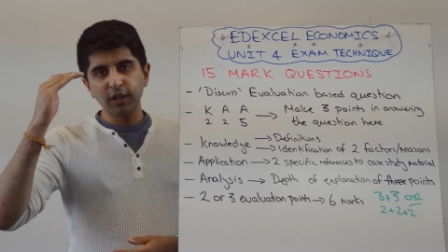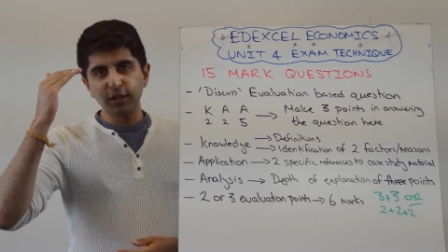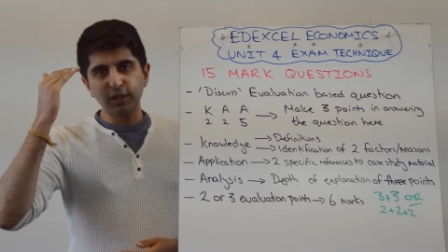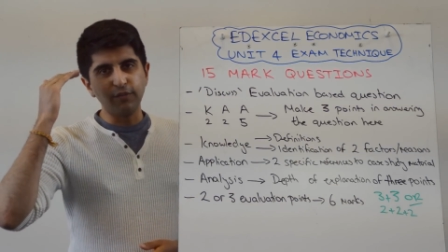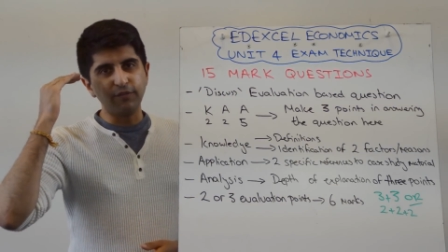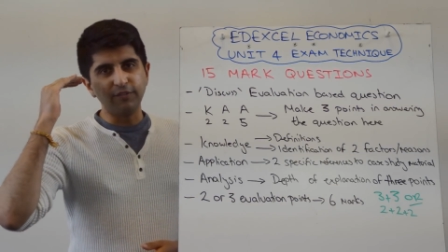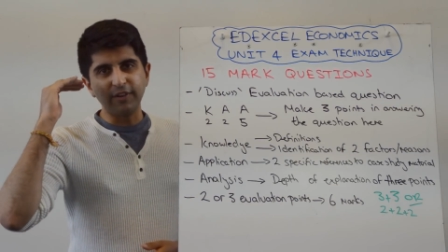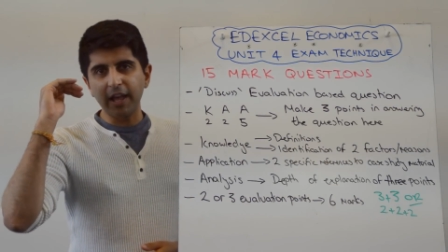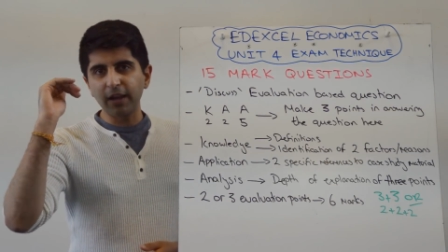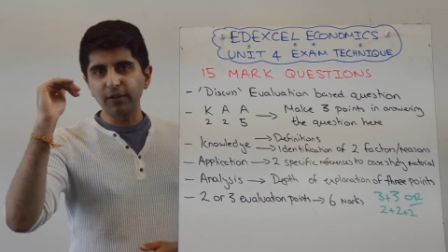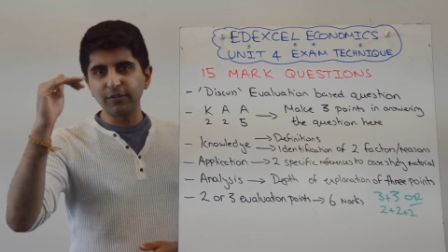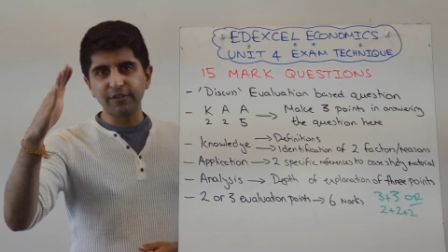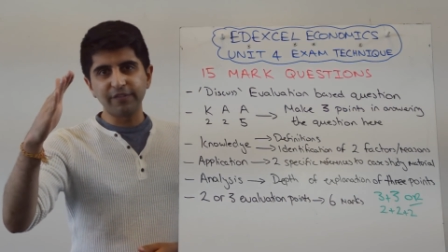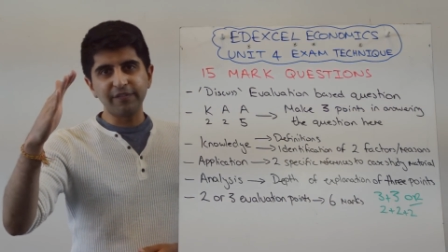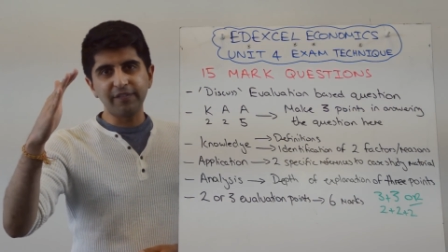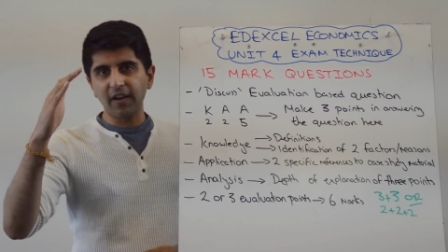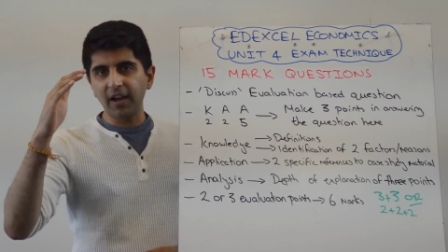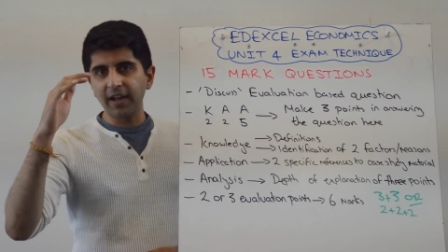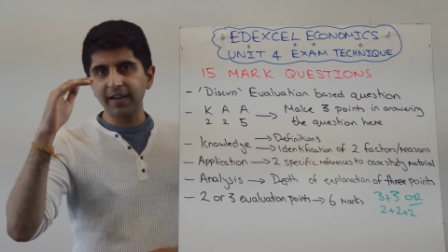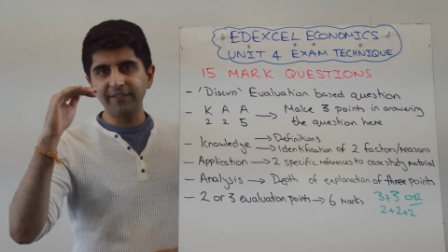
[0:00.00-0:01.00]
you've nailed the
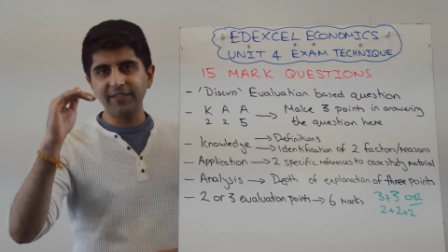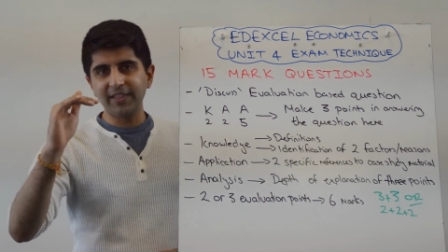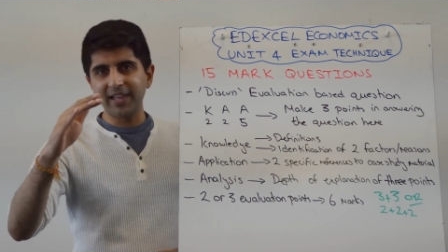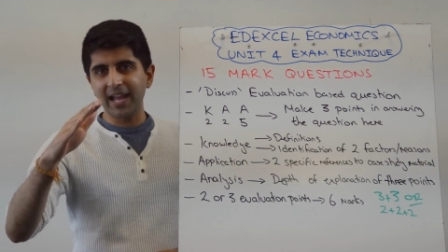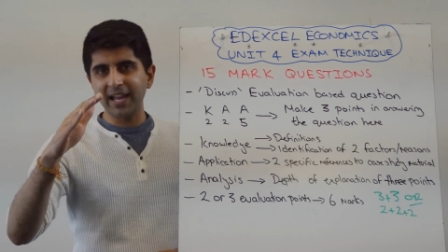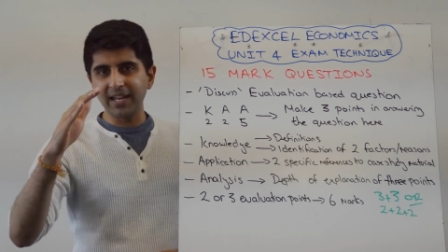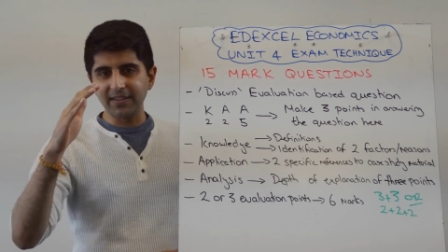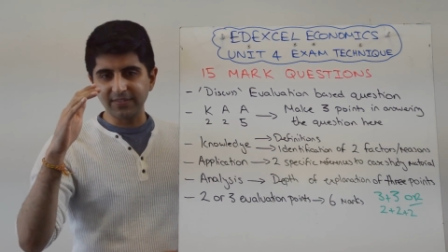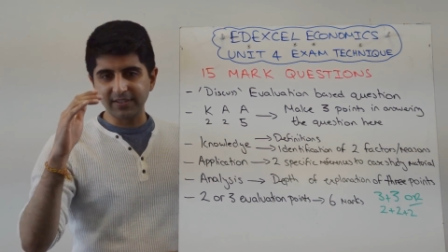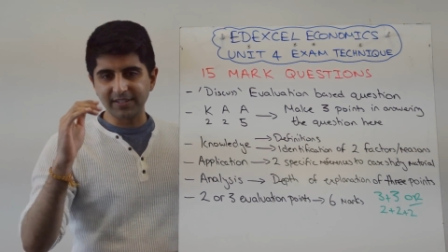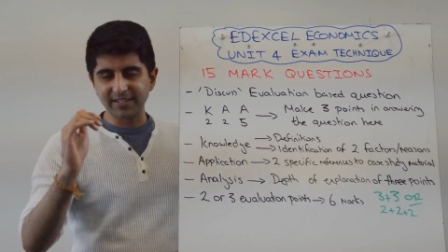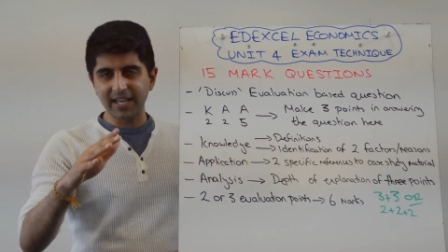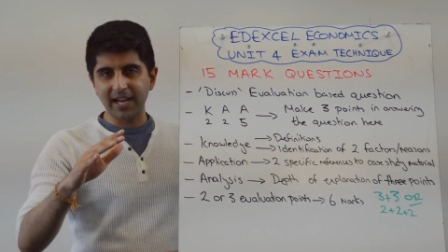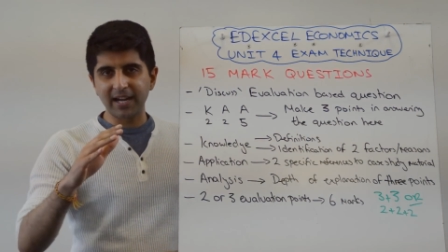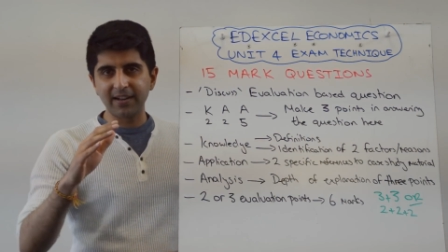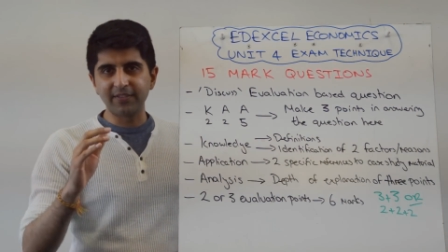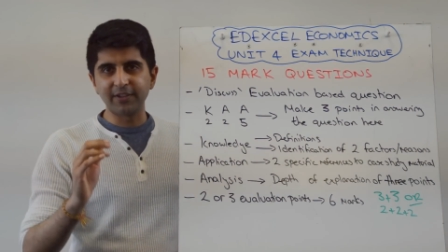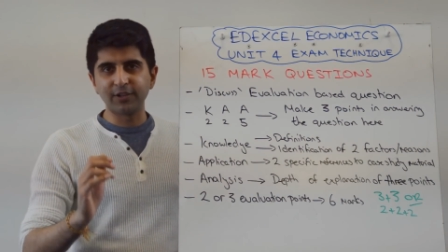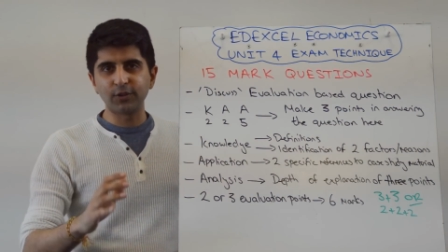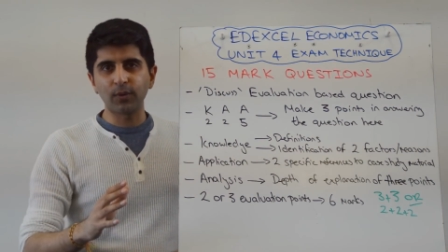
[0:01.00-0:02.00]
five, the eight, the ten
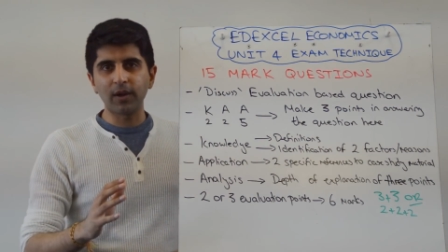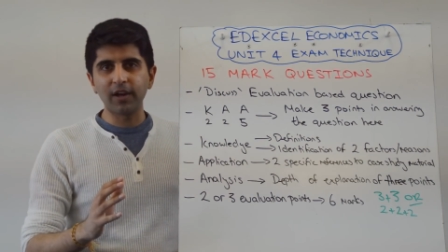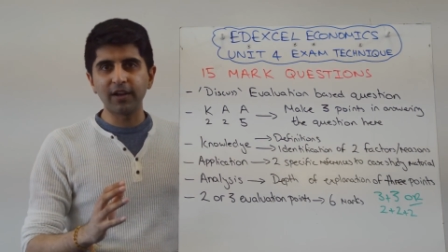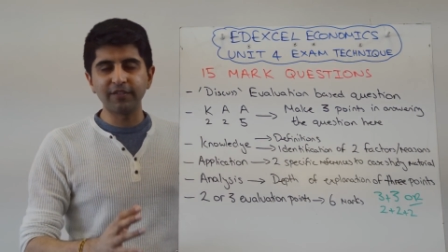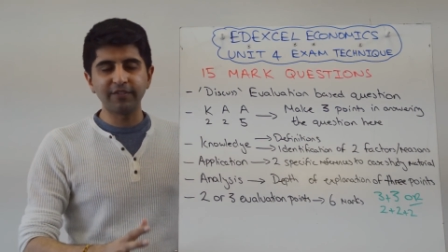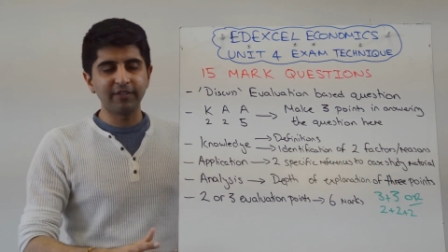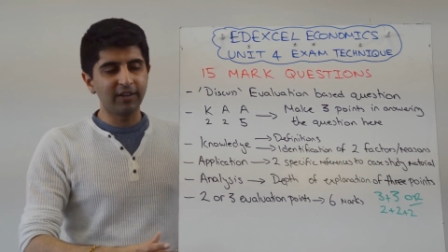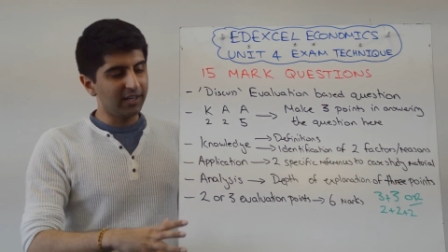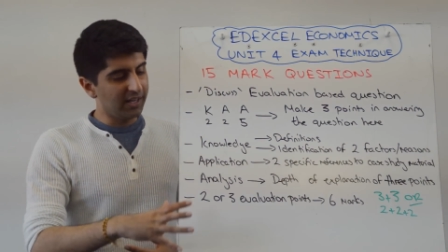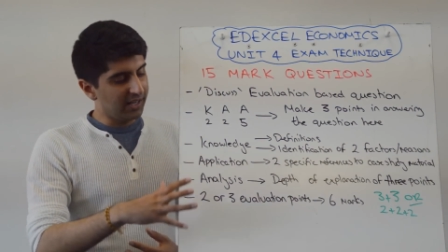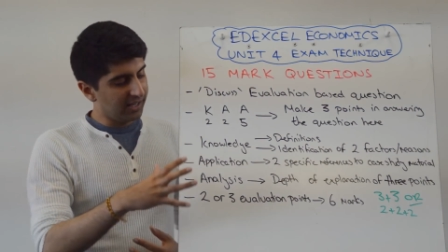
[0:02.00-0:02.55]
and the twelve.